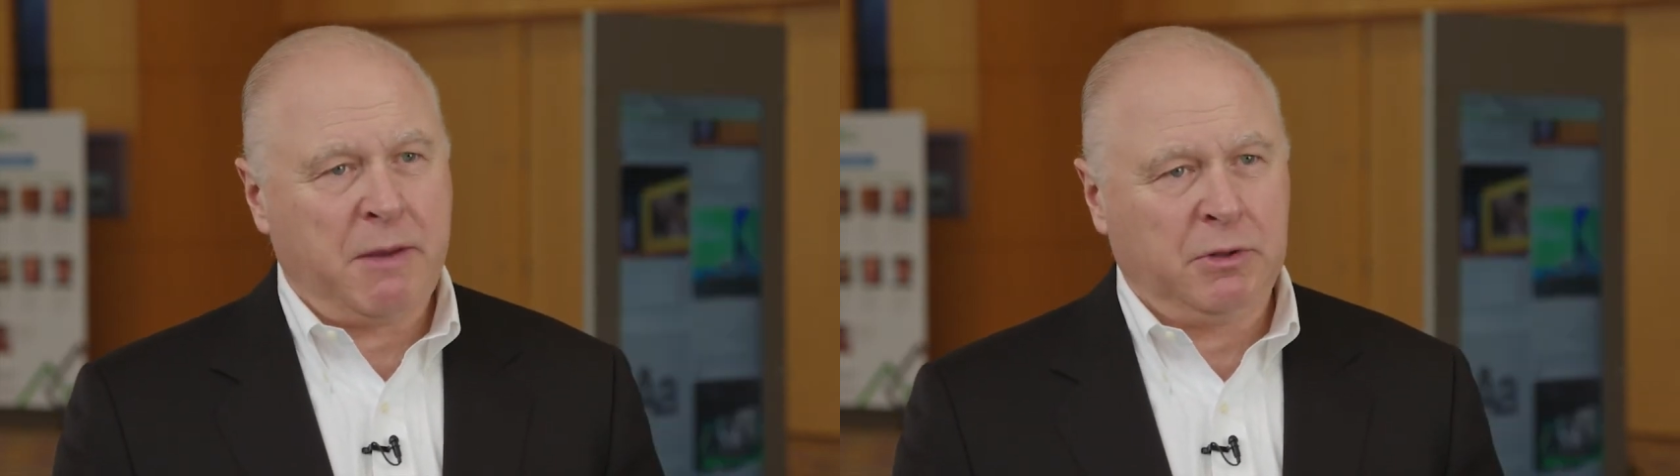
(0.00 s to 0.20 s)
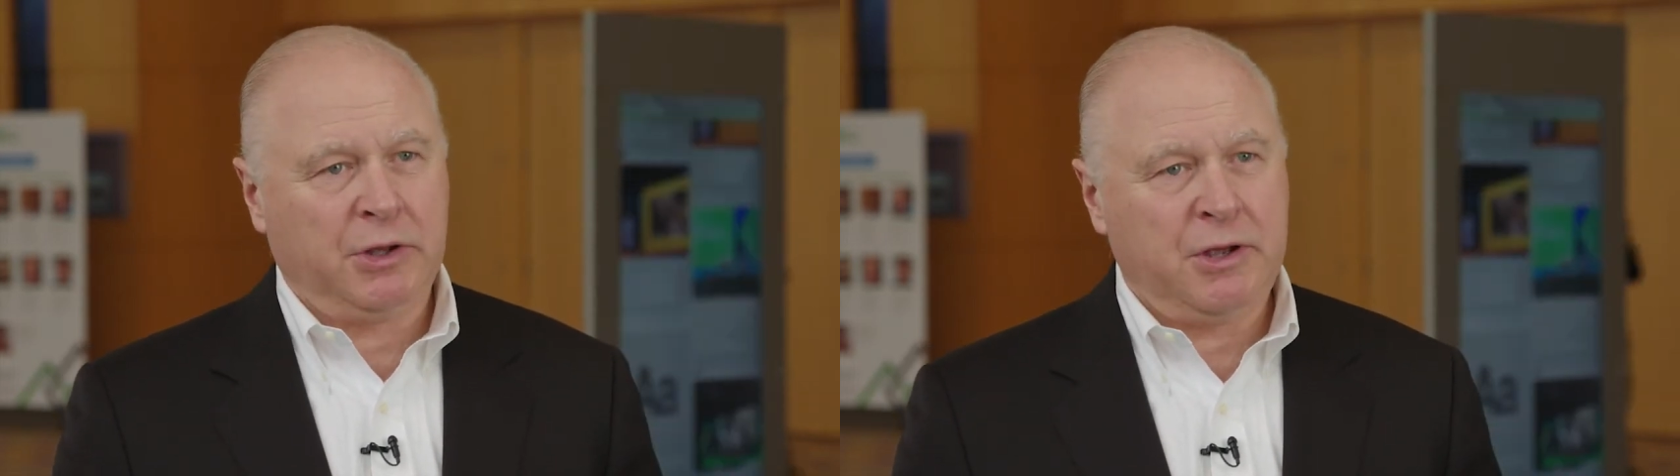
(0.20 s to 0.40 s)
I
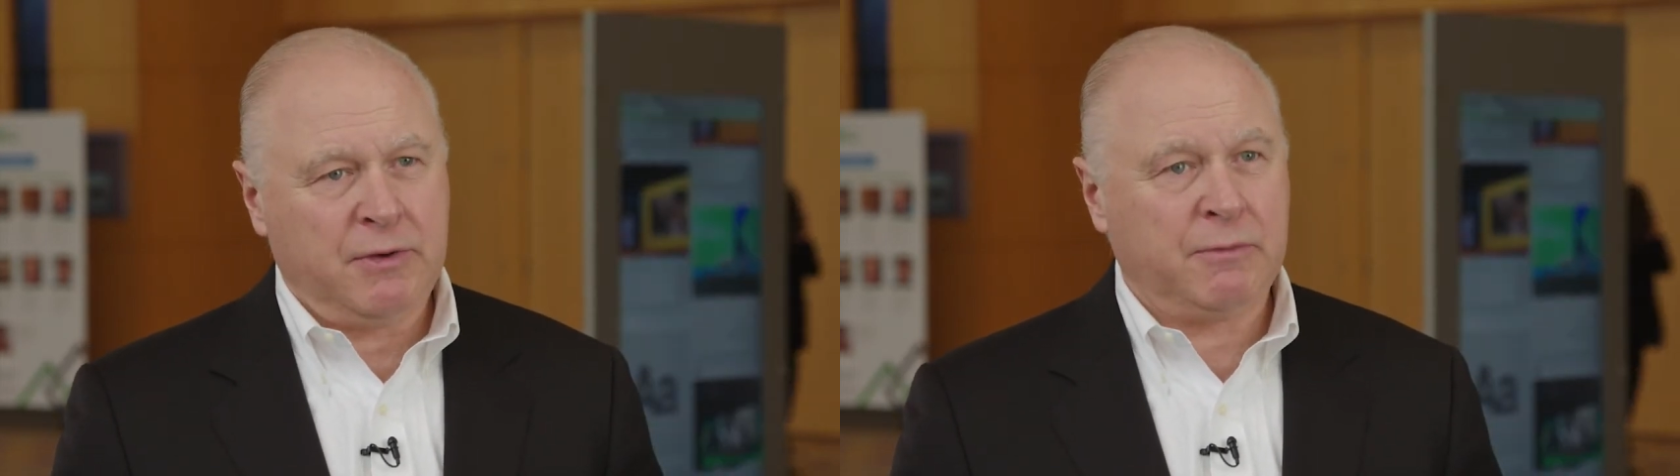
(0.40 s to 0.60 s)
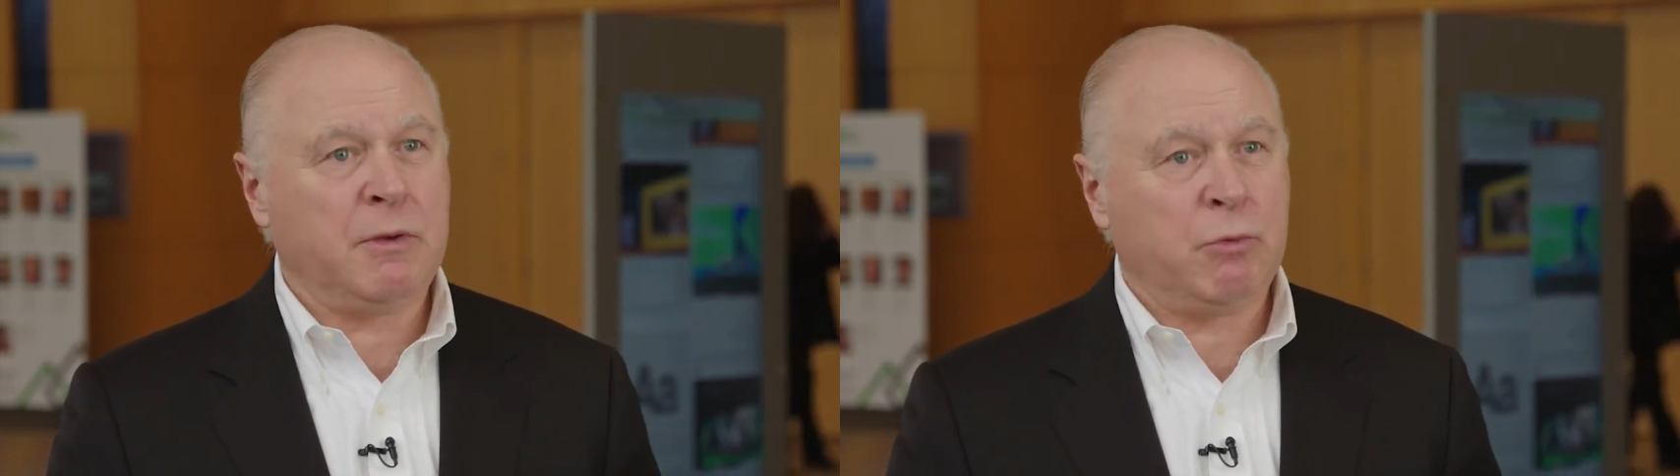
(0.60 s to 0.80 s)
believe,
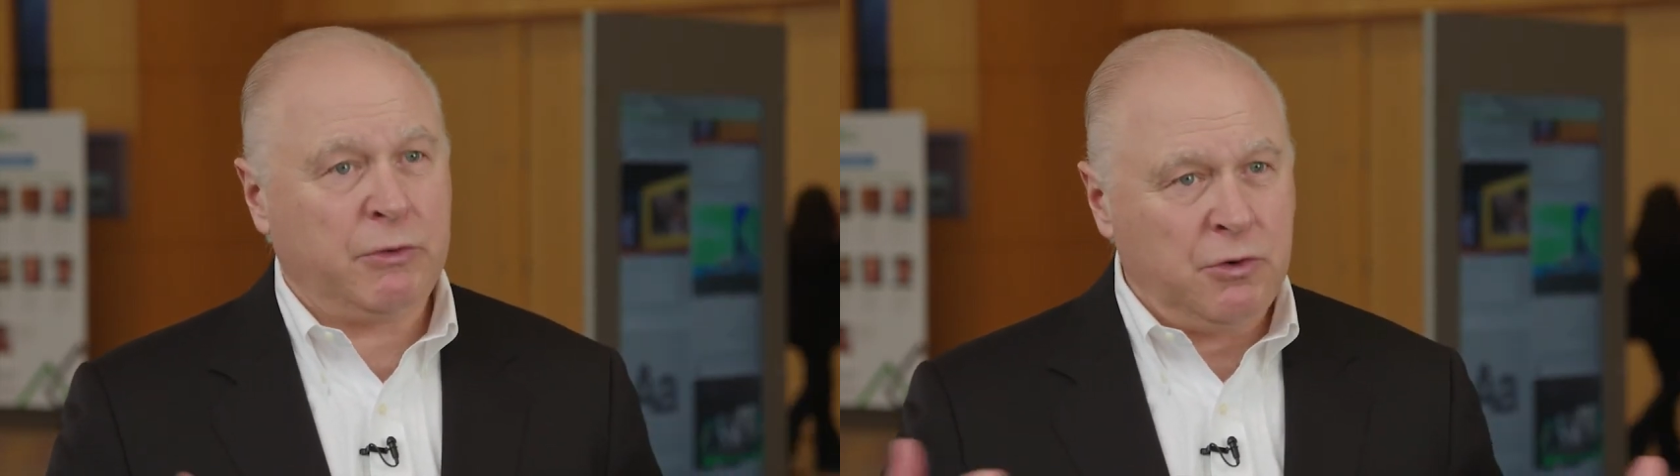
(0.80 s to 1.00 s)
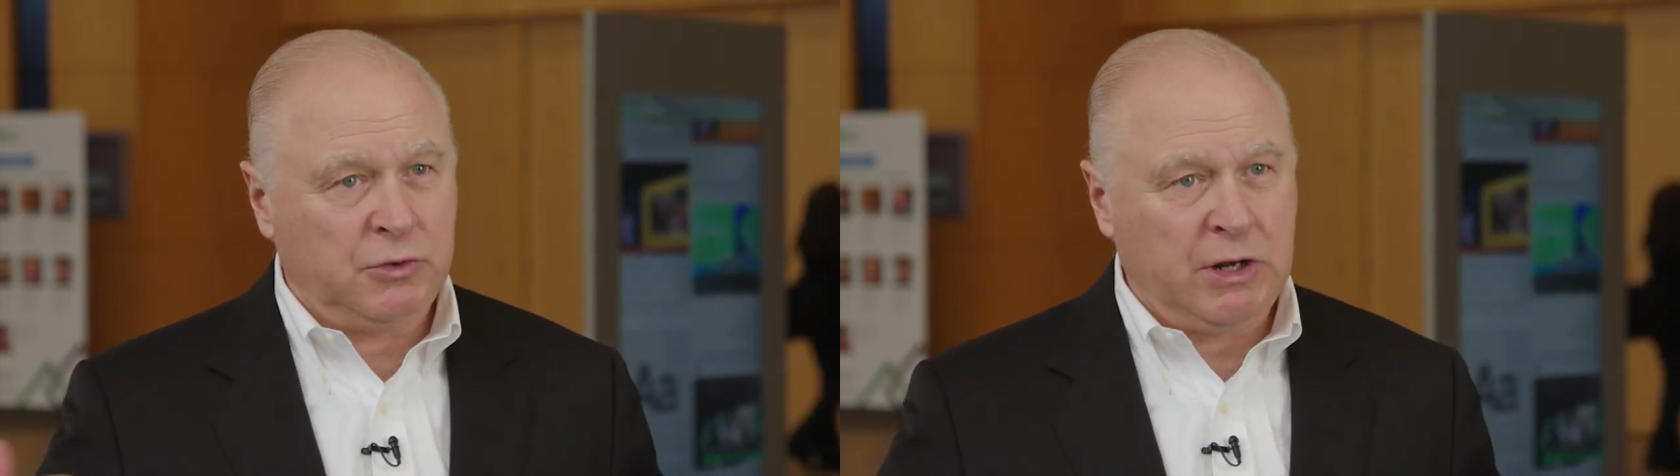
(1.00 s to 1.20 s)
um,
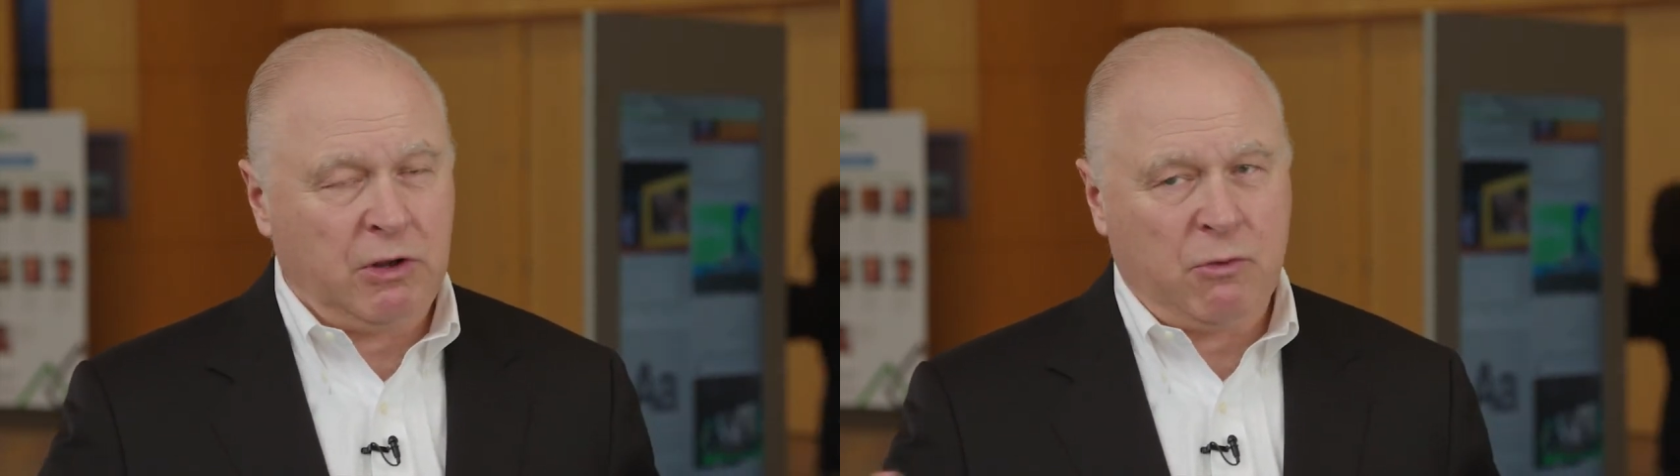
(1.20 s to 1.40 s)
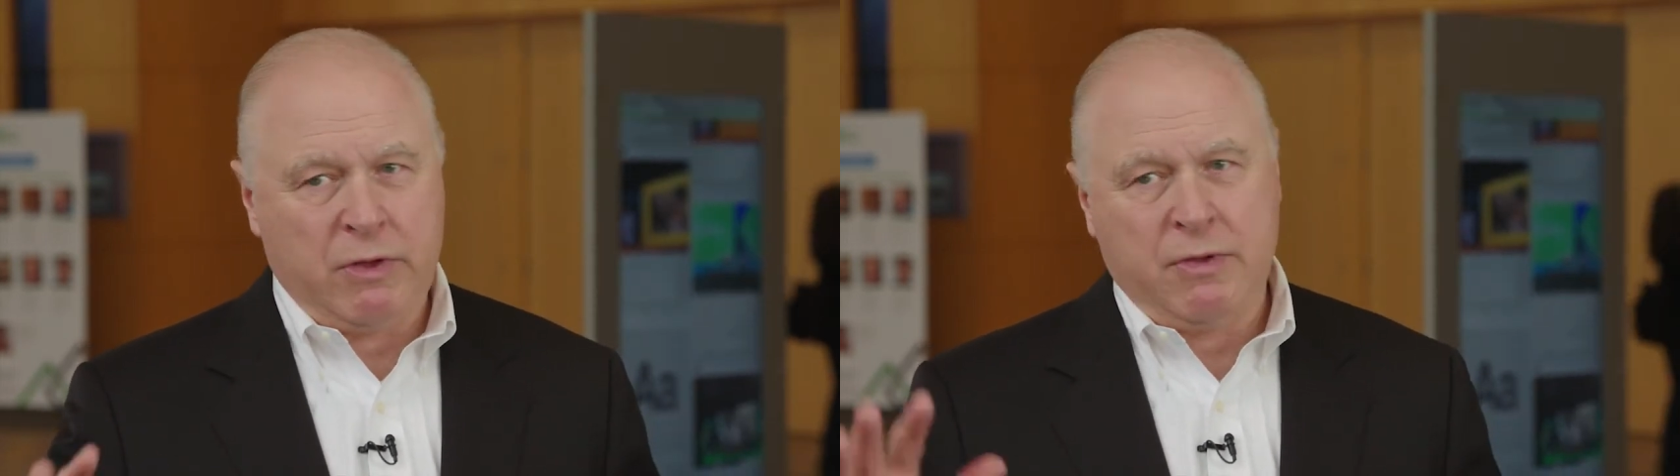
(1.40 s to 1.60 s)
when you're
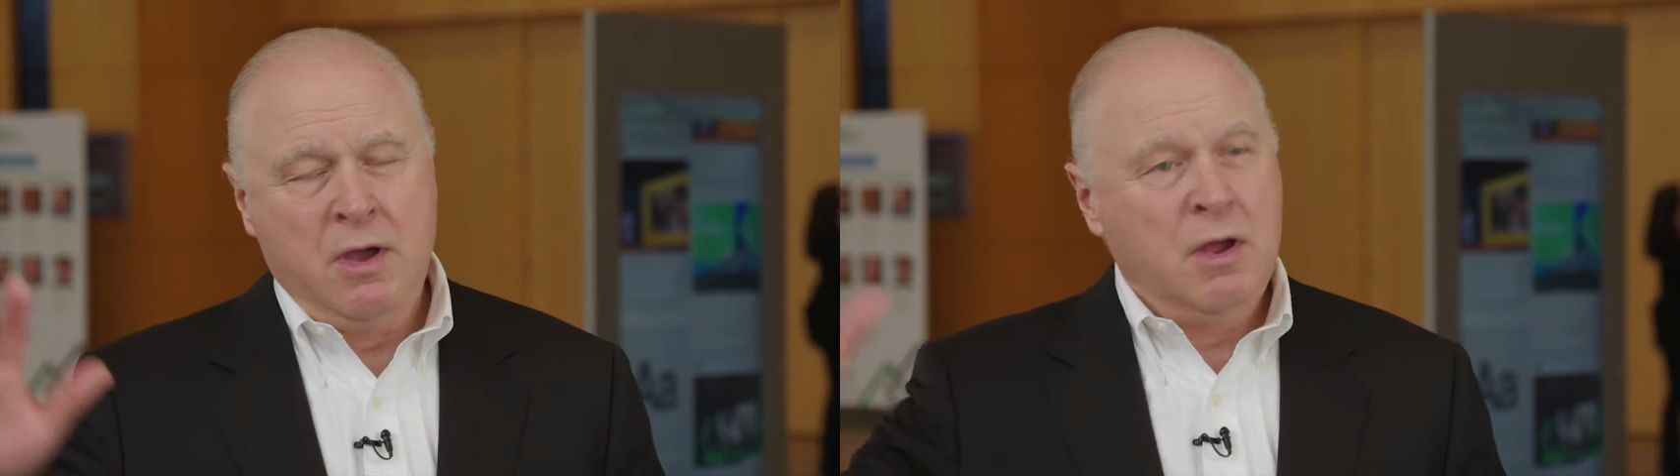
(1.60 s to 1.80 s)
dealing with